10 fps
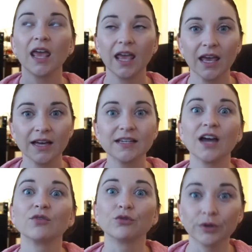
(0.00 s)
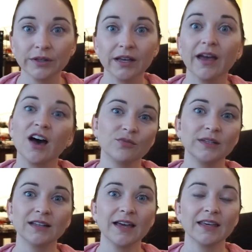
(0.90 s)
and I really have
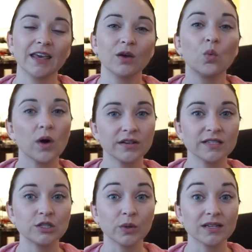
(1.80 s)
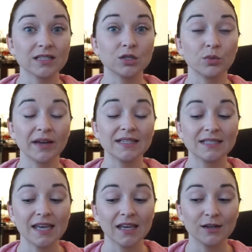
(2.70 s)
been liking what it's doing to my
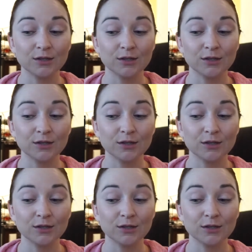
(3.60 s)
skin.